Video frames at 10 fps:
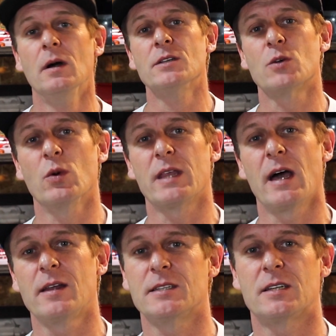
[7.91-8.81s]
So
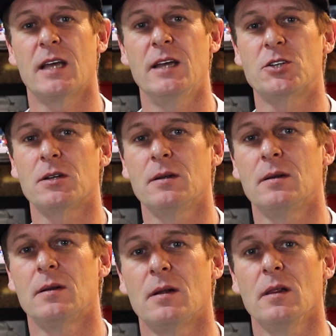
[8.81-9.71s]
without hesitation,
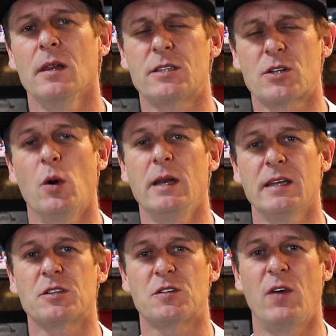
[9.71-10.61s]
let's go ahead and
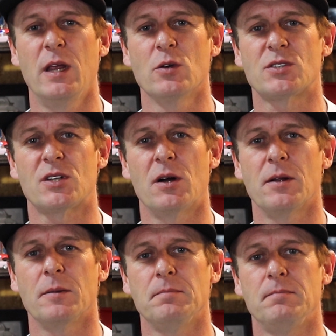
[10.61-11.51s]
get this video
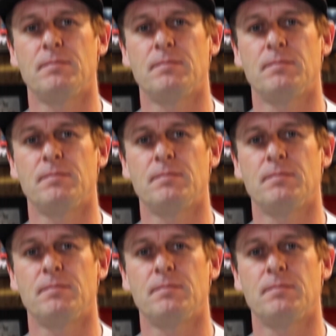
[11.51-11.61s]
started.